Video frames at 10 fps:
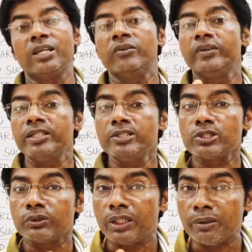given
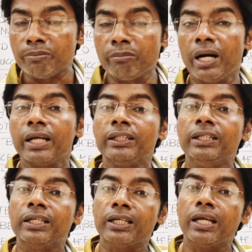to him by
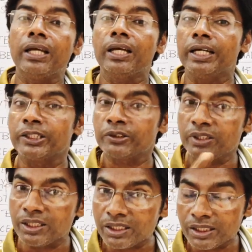the King
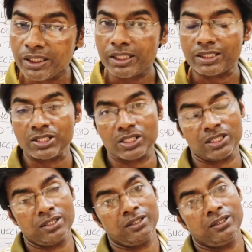Henry VIII.
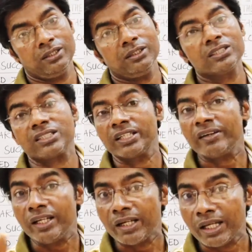
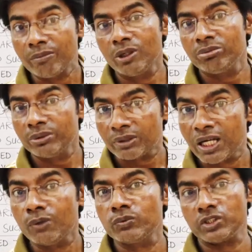Surrey, name of a
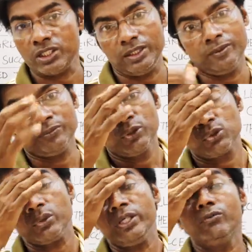county.
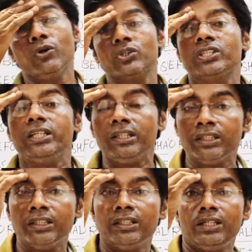So he was the
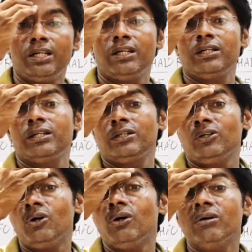Earl
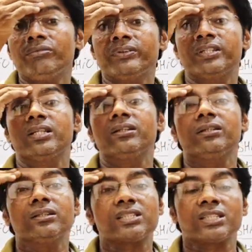of
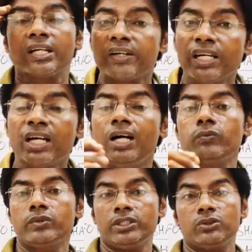Surrey
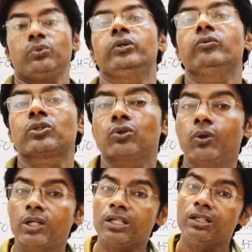County. So he was
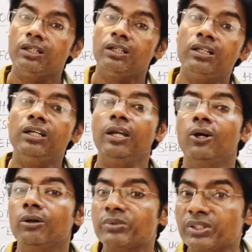called
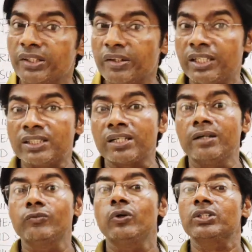Earl of Surrey. His
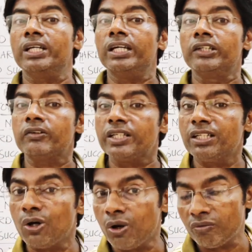name was
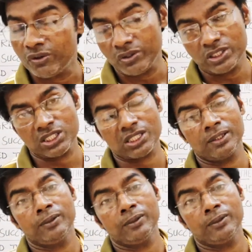Henry Howard.